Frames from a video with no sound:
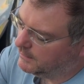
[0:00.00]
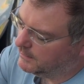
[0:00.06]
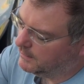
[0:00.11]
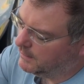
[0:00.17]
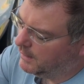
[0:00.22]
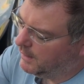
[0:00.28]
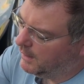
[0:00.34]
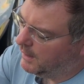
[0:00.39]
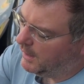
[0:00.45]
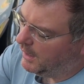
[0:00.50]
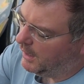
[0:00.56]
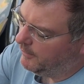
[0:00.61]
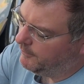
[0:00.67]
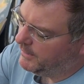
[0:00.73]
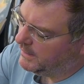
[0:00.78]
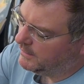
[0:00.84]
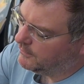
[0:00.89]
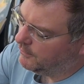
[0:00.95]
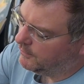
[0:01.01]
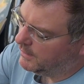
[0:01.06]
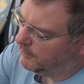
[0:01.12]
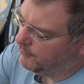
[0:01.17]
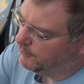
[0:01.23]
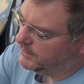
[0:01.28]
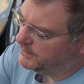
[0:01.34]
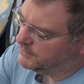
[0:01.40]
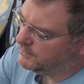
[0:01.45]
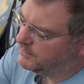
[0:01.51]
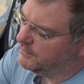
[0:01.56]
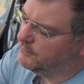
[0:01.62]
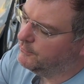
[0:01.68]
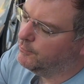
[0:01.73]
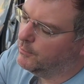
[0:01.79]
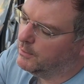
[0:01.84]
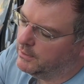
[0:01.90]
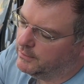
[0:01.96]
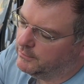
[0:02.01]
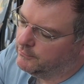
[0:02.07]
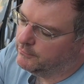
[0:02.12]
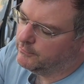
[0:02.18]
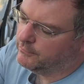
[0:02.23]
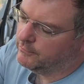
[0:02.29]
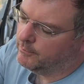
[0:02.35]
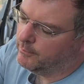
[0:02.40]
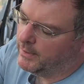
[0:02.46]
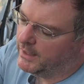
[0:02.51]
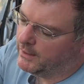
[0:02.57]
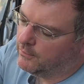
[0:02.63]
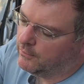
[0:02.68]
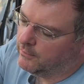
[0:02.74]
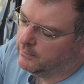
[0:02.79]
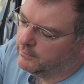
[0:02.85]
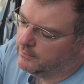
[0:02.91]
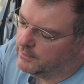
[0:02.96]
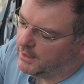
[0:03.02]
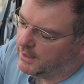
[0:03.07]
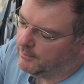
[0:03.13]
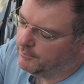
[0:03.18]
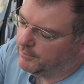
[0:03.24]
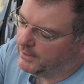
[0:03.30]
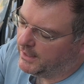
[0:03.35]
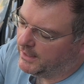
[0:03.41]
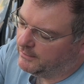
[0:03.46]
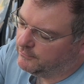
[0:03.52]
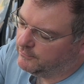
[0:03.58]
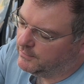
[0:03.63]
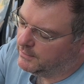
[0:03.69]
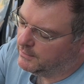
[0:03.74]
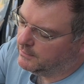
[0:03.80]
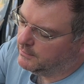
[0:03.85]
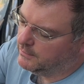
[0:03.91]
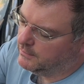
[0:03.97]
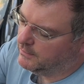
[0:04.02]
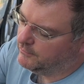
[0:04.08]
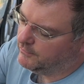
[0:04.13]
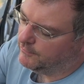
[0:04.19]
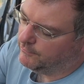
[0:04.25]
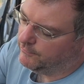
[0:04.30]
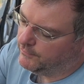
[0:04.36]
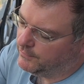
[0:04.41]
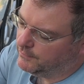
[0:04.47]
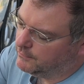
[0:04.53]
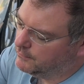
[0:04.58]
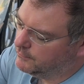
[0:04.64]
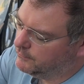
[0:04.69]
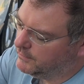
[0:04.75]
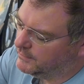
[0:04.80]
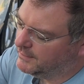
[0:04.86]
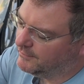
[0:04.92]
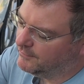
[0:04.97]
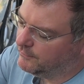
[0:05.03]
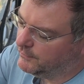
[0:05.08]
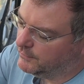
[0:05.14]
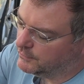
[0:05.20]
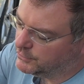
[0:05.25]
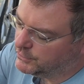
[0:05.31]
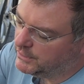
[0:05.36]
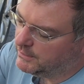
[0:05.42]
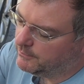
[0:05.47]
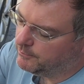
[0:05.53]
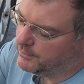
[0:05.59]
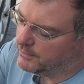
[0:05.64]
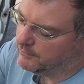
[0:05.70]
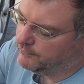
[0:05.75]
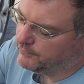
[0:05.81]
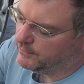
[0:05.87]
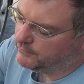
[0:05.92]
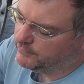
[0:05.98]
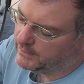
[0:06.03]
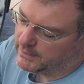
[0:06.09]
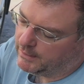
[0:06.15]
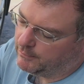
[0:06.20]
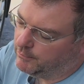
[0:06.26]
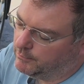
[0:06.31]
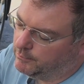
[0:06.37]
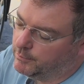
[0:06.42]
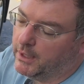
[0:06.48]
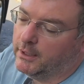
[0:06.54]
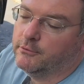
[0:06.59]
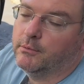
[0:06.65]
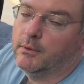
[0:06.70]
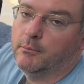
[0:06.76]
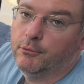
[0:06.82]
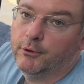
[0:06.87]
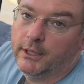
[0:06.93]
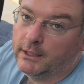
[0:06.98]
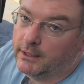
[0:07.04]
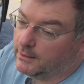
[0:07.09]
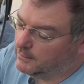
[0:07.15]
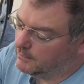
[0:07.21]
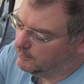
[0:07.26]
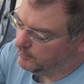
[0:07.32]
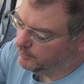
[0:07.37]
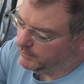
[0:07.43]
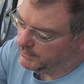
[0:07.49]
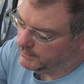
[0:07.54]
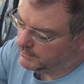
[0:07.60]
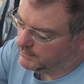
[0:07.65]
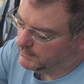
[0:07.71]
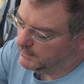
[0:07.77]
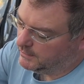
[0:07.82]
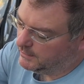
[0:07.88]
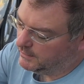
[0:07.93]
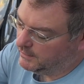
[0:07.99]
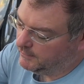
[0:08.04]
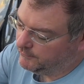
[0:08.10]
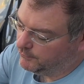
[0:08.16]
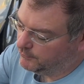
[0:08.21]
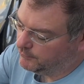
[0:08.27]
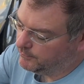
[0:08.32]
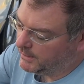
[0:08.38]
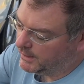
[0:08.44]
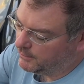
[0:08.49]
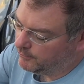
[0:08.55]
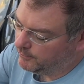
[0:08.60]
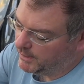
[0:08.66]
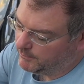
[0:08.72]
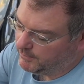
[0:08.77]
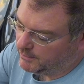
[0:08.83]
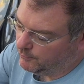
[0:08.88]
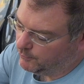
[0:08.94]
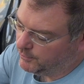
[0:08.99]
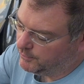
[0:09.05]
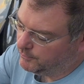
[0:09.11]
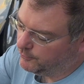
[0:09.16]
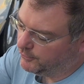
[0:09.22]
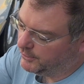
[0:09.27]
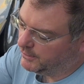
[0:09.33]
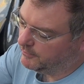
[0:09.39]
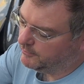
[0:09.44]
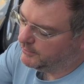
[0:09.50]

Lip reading: And I'll make note, I wish this was metal, not plastic, because it doesn't feel cheap, but it feels like I would possibly break it. But if it was metal, maybe it wouldn't break.